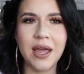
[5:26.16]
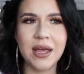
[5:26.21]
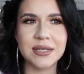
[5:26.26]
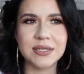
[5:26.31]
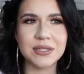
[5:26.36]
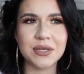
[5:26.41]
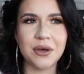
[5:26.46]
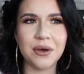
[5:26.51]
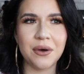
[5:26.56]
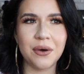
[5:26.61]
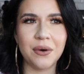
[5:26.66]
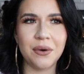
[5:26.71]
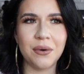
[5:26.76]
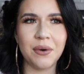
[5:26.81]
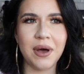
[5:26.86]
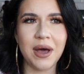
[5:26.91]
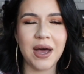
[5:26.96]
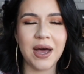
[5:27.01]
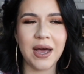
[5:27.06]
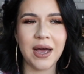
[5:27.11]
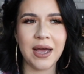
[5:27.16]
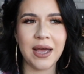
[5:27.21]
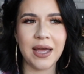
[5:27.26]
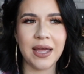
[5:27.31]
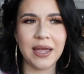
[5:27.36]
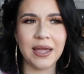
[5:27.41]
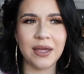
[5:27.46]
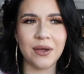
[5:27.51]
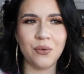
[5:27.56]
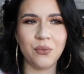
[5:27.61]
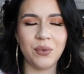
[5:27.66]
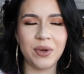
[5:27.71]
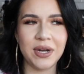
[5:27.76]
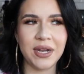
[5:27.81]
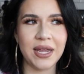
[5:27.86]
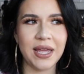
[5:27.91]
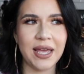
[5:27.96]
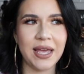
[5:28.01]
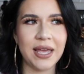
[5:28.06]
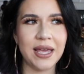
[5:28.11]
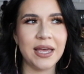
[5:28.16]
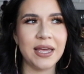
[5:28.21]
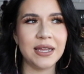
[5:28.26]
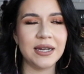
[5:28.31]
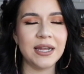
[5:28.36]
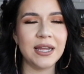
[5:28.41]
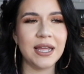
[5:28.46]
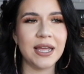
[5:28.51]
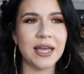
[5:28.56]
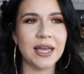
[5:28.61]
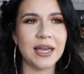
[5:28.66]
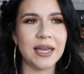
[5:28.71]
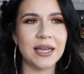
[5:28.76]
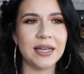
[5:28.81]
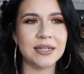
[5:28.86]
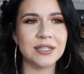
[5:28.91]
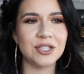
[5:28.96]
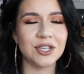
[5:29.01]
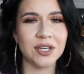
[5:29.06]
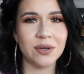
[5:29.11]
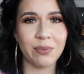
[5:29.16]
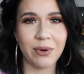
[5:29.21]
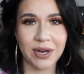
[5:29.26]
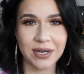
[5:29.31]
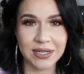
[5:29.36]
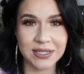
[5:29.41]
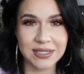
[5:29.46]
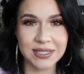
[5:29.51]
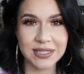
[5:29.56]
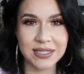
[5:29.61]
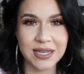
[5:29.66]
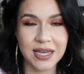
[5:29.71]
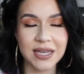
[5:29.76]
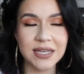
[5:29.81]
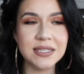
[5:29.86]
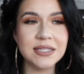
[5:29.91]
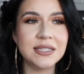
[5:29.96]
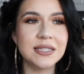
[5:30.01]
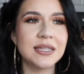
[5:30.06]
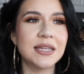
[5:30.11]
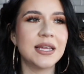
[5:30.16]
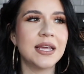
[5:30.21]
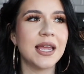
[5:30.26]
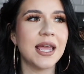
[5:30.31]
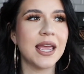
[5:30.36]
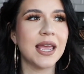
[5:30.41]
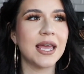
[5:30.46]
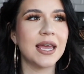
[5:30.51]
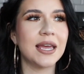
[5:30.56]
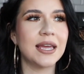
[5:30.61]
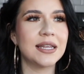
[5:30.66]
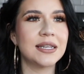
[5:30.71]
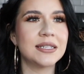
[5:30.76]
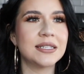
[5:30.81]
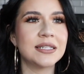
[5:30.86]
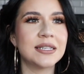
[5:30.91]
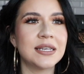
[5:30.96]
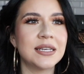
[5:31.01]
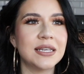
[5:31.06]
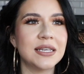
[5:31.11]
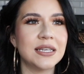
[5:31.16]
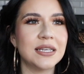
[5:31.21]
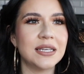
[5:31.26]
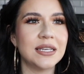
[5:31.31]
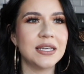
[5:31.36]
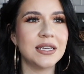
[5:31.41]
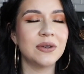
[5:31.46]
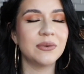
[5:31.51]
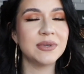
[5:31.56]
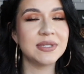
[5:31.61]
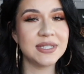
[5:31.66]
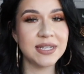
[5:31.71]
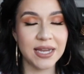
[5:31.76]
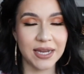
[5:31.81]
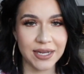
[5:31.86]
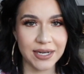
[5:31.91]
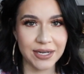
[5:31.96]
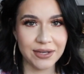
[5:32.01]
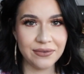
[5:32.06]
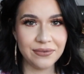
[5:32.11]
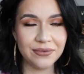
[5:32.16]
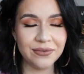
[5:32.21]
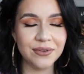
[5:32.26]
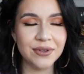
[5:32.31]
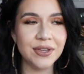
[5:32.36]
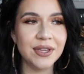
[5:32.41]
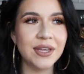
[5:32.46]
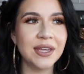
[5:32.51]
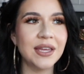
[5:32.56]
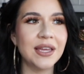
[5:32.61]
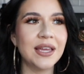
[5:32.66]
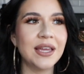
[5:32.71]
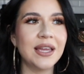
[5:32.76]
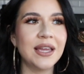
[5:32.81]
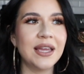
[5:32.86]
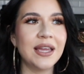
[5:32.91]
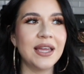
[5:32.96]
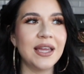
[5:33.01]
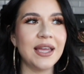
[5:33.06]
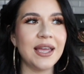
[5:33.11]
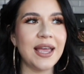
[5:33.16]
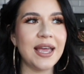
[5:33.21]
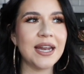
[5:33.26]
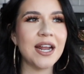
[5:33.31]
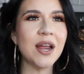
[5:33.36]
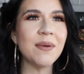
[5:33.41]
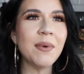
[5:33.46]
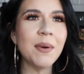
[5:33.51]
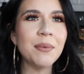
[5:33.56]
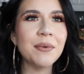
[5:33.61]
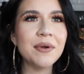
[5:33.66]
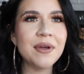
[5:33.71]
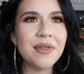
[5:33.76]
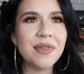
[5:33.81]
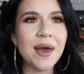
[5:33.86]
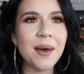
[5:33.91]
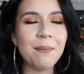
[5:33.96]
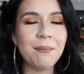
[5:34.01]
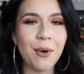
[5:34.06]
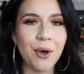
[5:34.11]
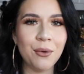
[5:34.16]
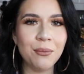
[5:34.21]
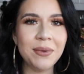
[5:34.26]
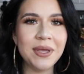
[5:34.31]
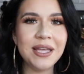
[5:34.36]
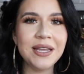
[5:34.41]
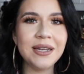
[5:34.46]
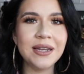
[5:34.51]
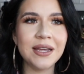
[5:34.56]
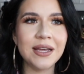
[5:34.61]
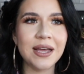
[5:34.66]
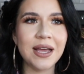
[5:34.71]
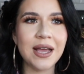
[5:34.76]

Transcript: So I went ahead and took a pregnancy test, and it was negative. And I remember in that moment,